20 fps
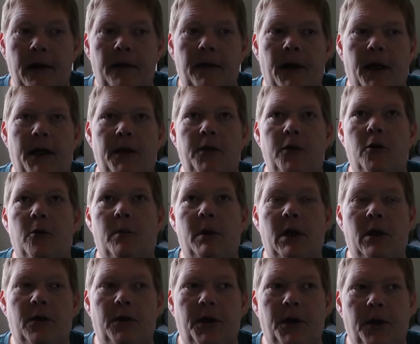Then you'll be
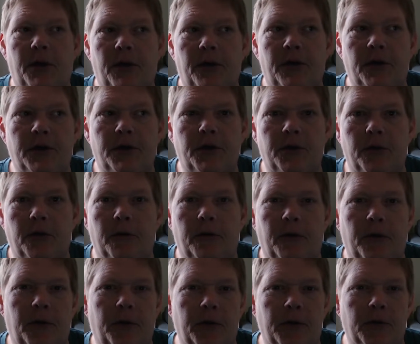looking at the sort of,
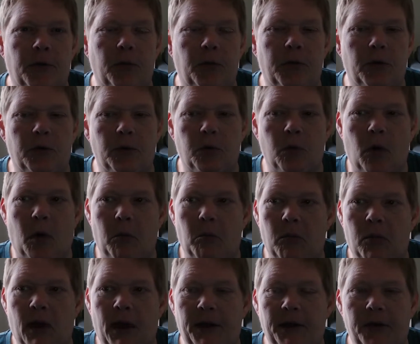there was one
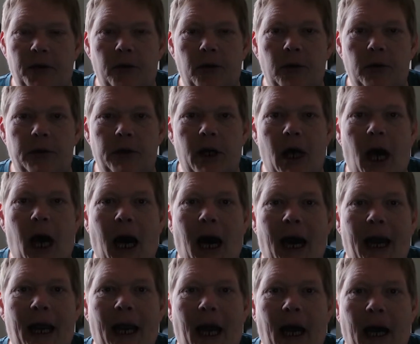brand called a
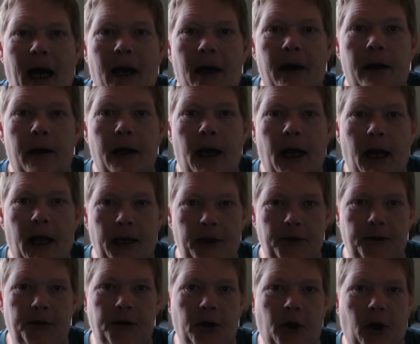Hi-Ha,
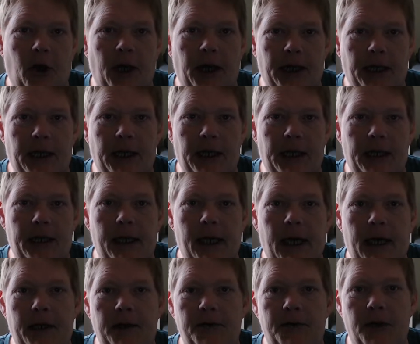
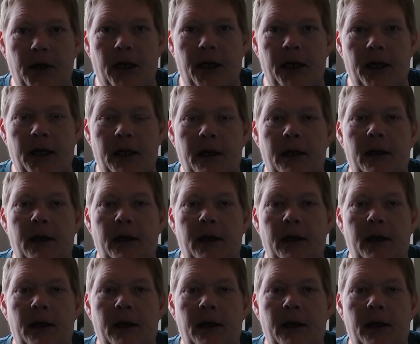H-I-E-H-A,